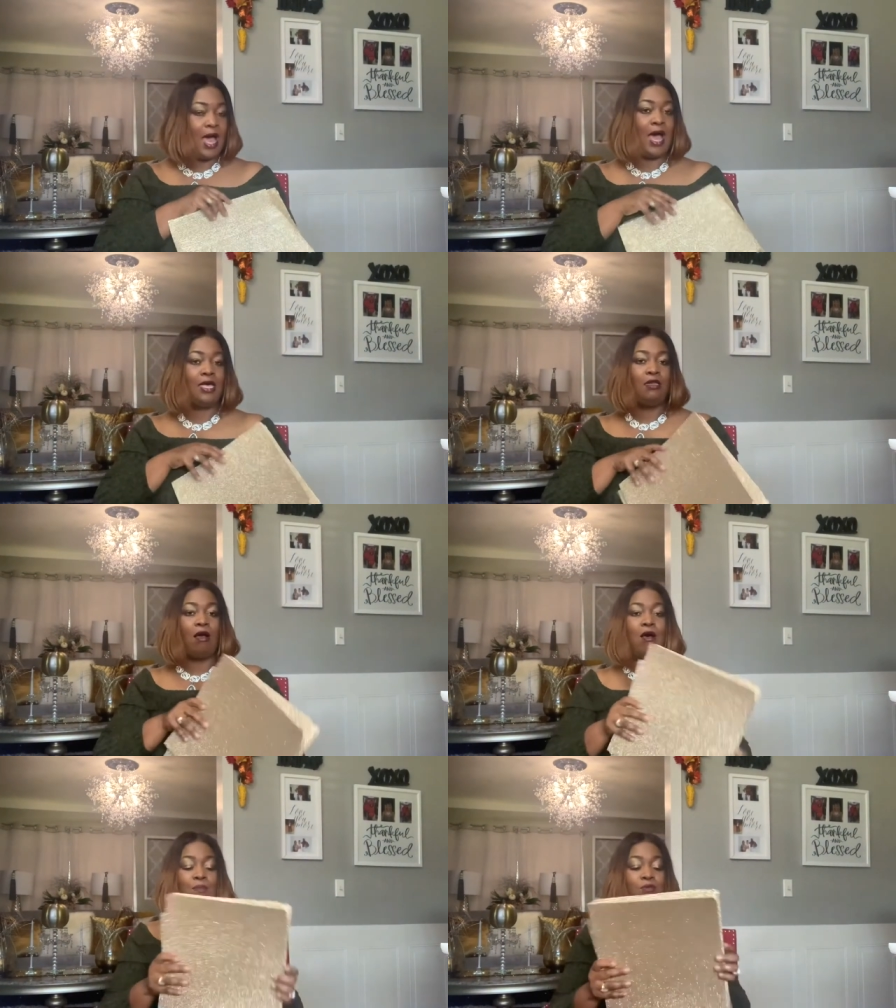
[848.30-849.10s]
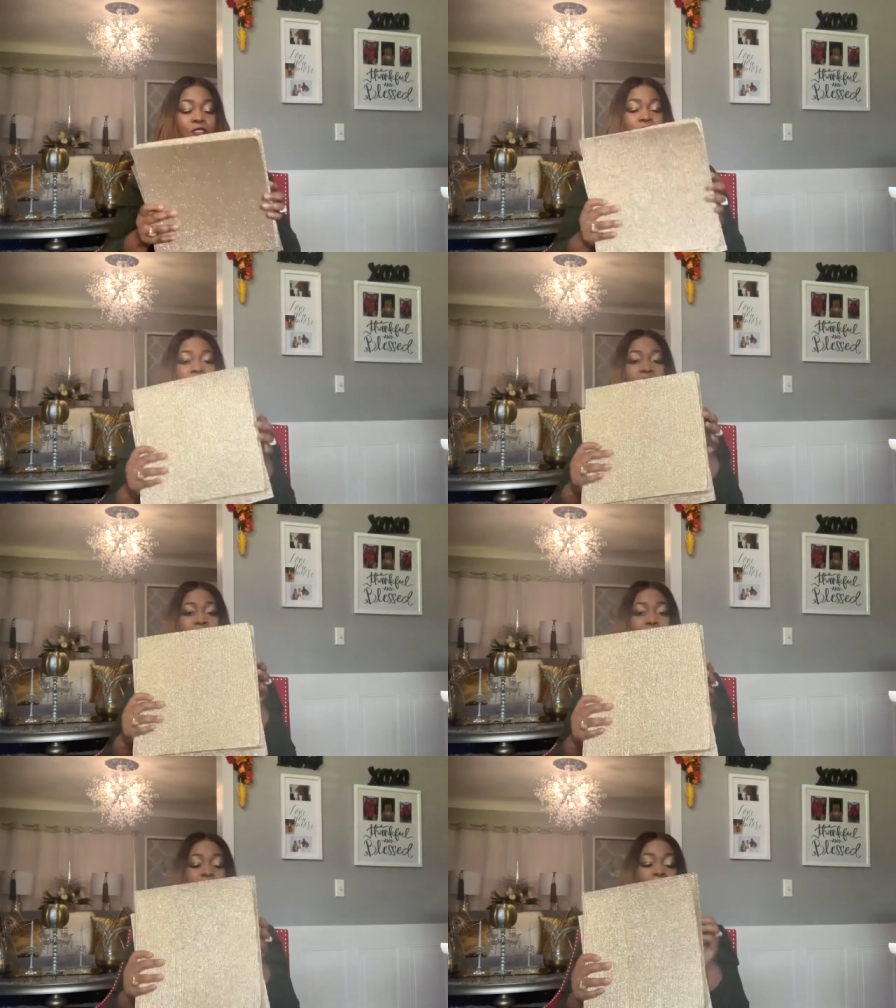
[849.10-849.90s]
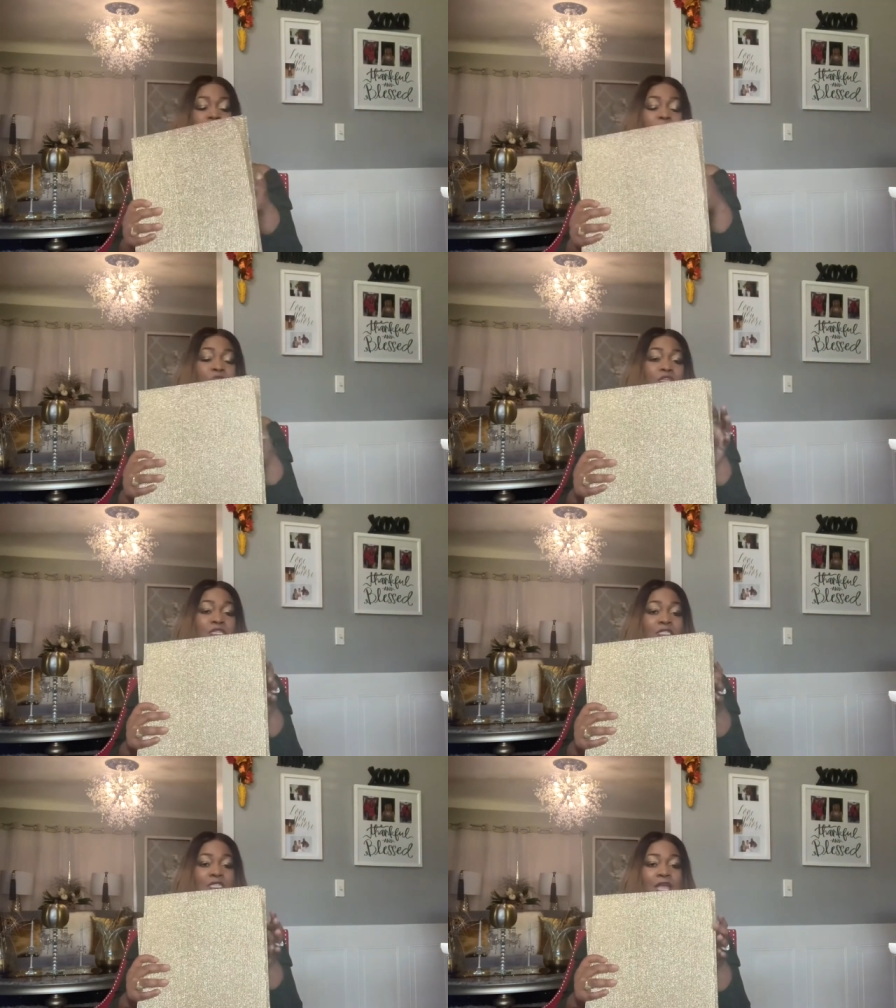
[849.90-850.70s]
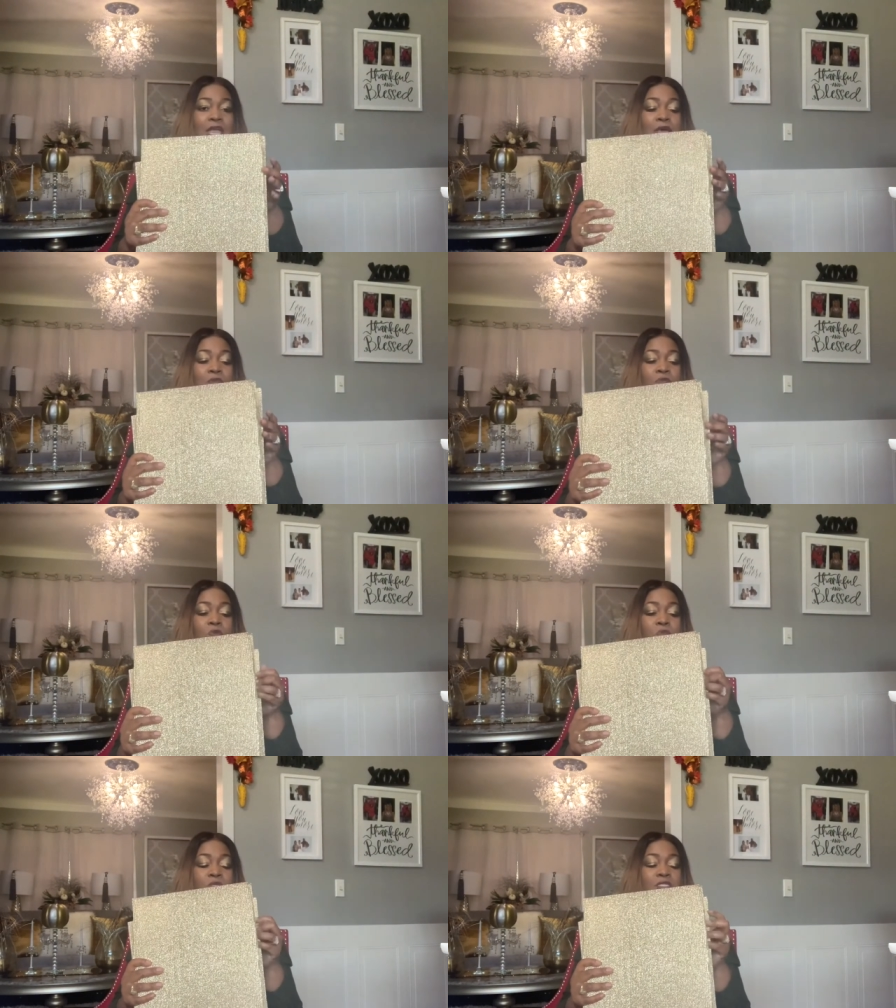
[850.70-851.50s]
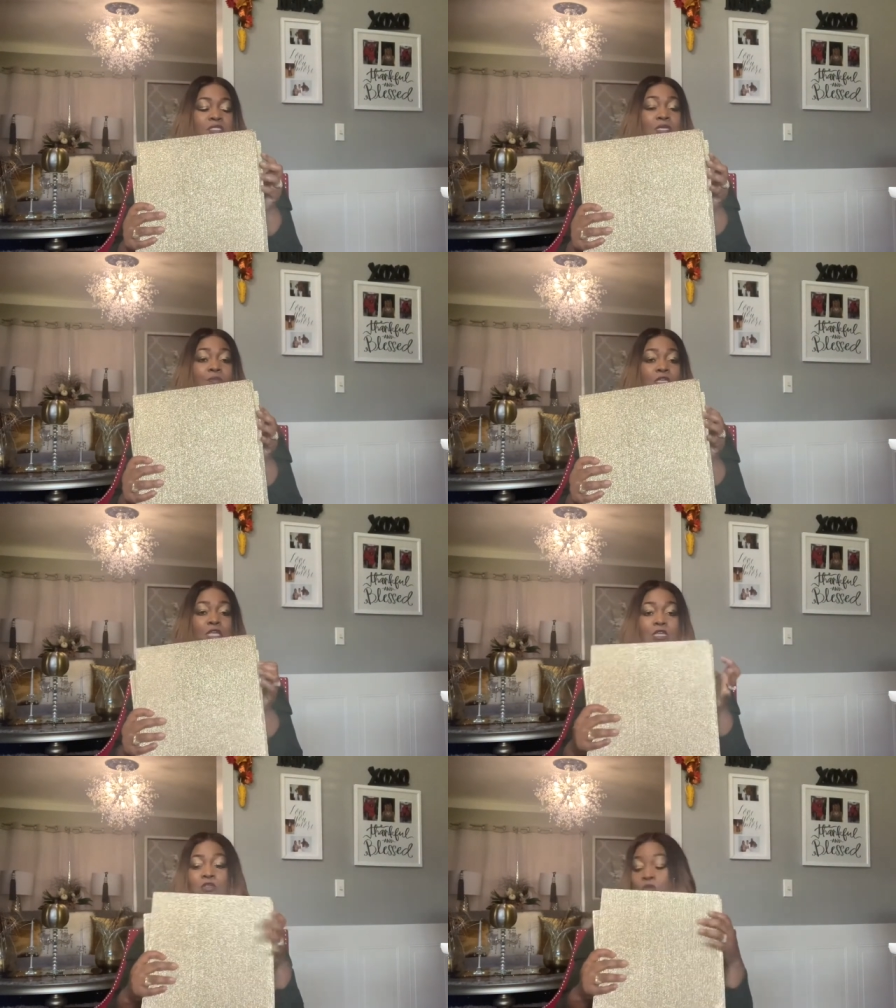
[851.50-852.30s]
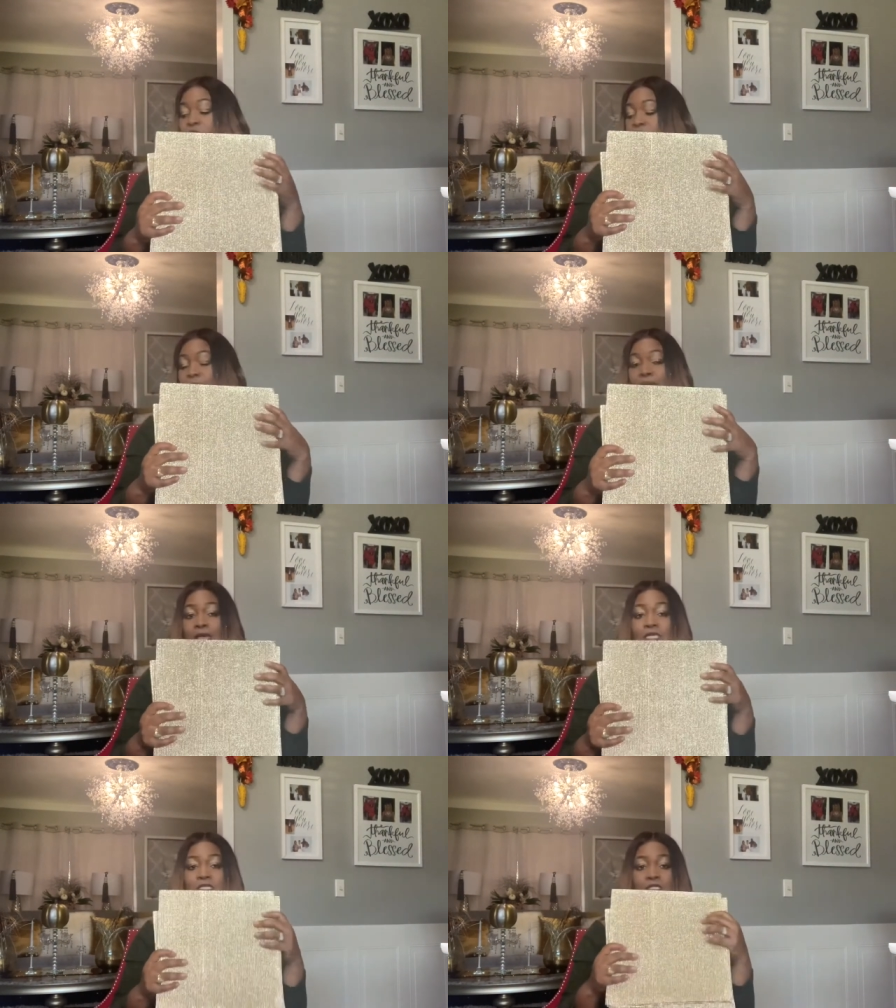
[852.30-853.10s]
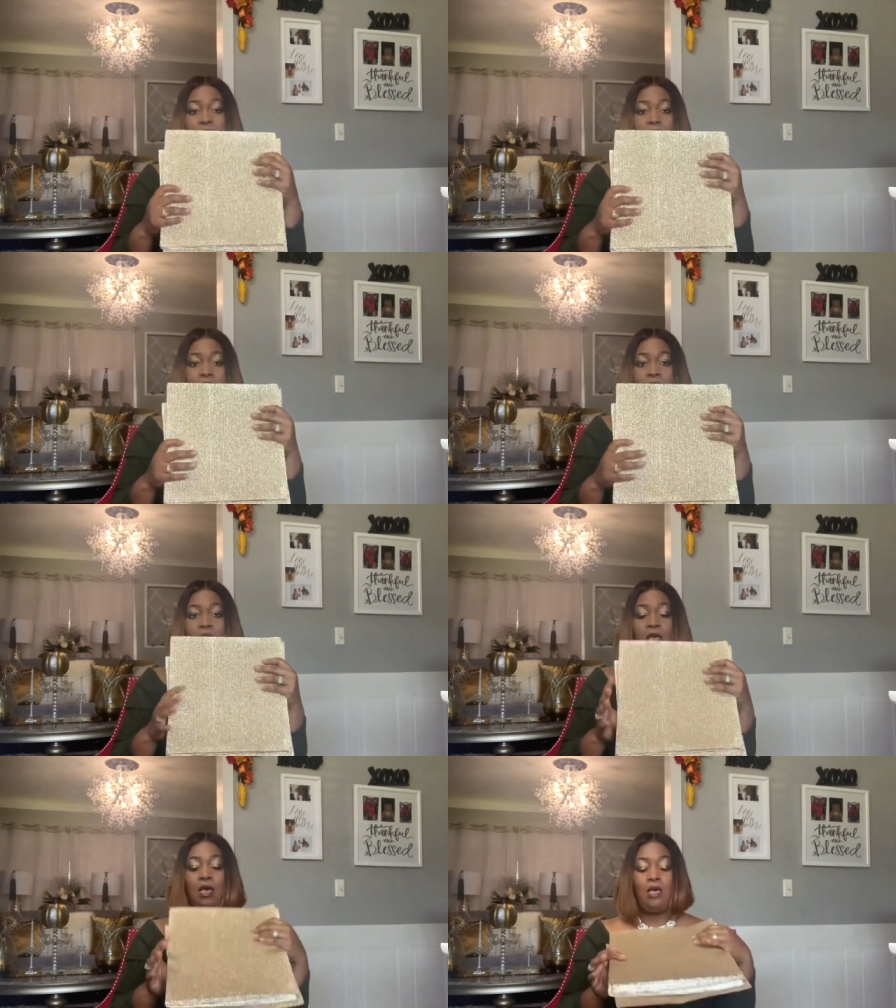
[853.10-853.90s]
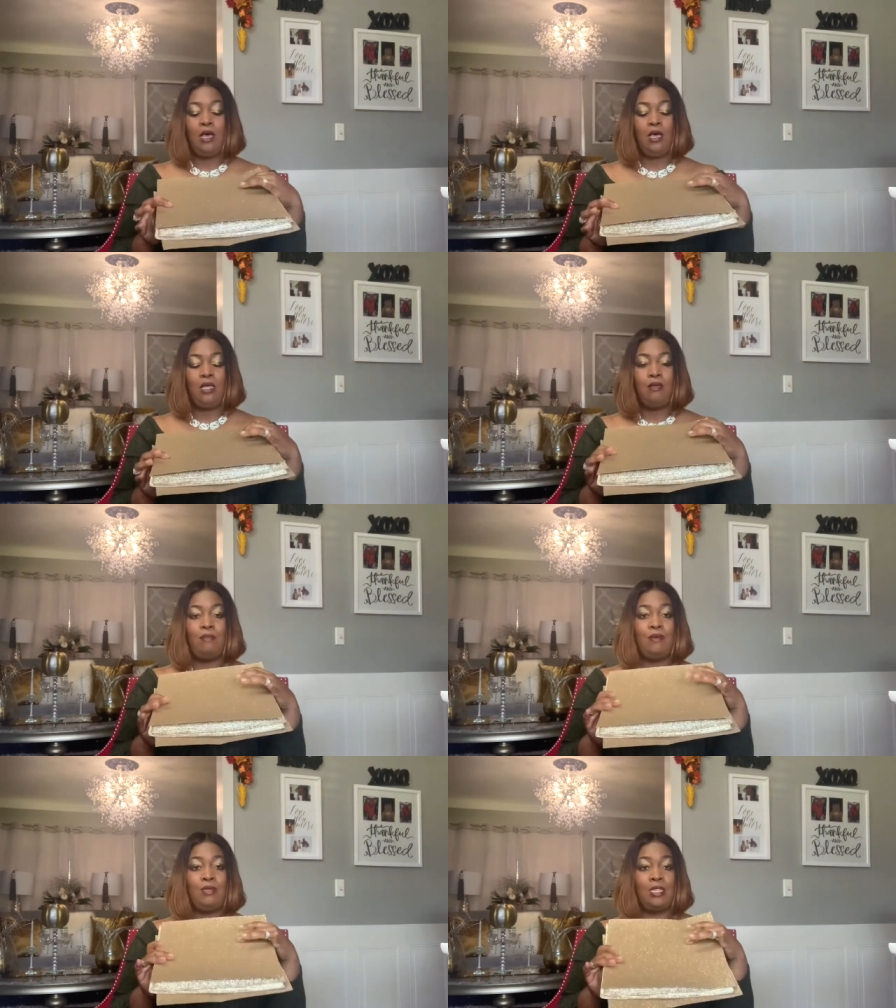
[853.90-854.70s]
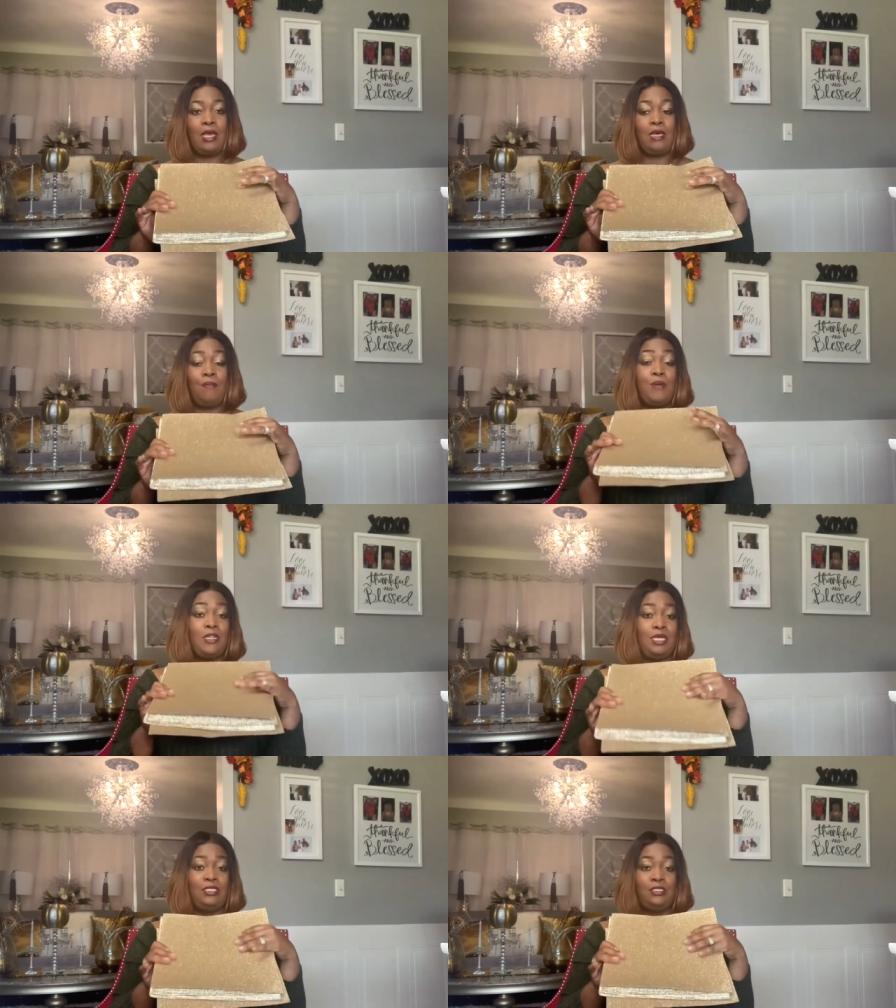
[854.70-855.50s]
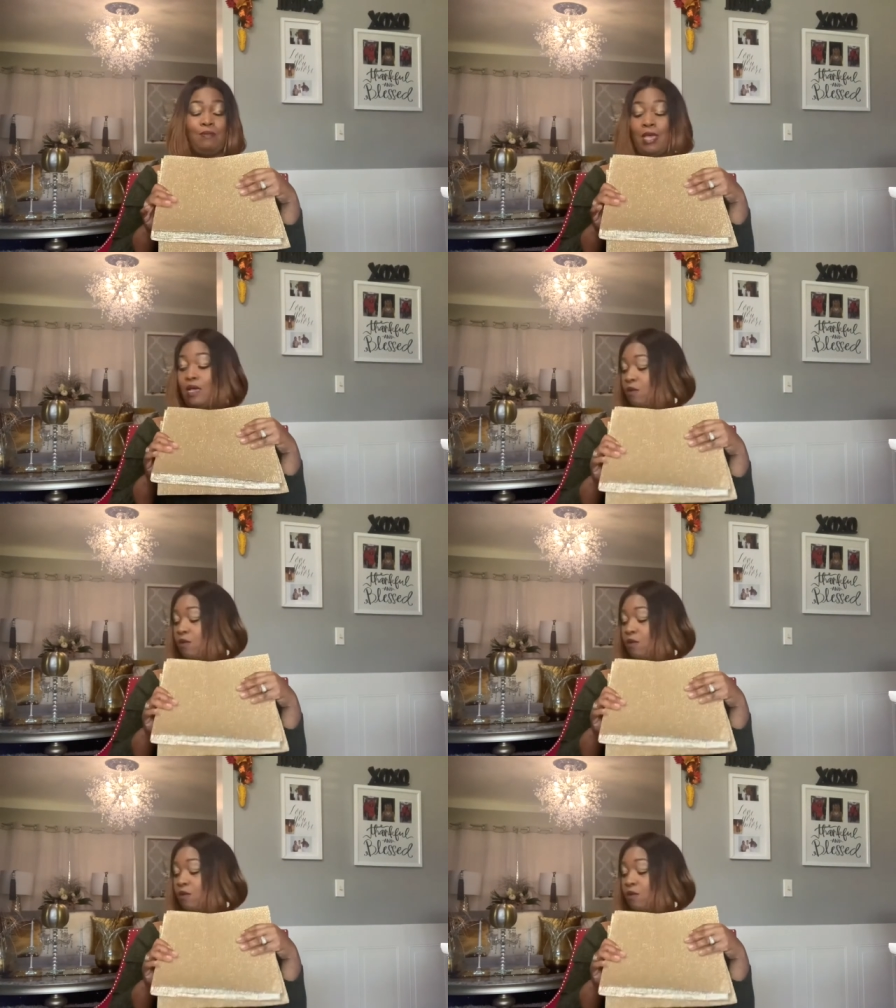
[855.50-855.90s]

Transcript: could almost glue these down onto something and use them as maybe like a placemat or